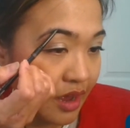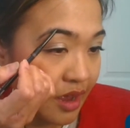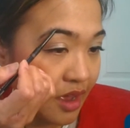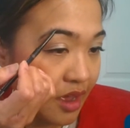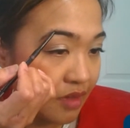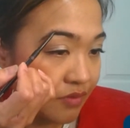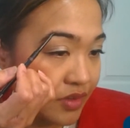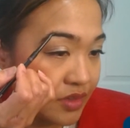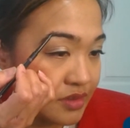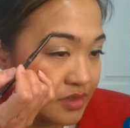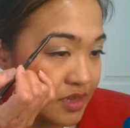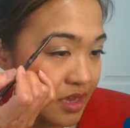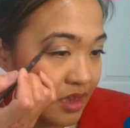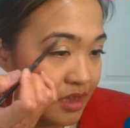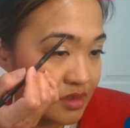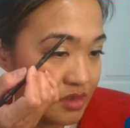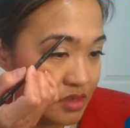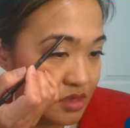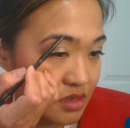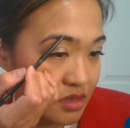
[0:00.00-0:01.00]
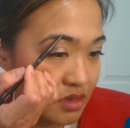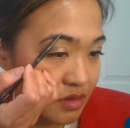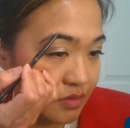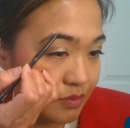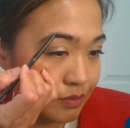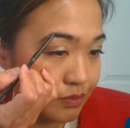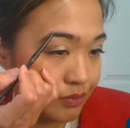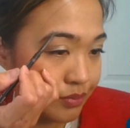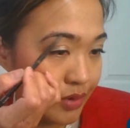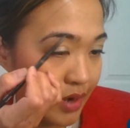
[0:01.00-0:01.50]
I have a dense
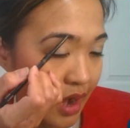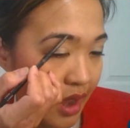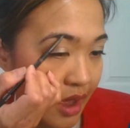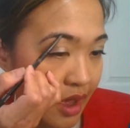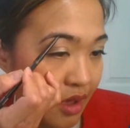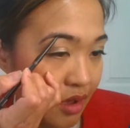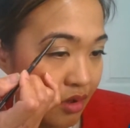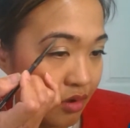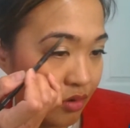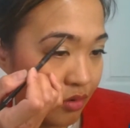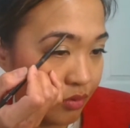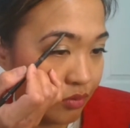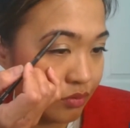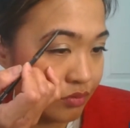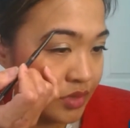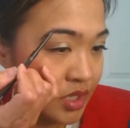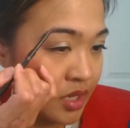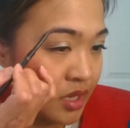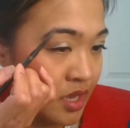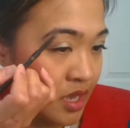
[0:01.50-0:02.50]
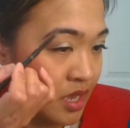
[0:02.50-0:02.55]
brow.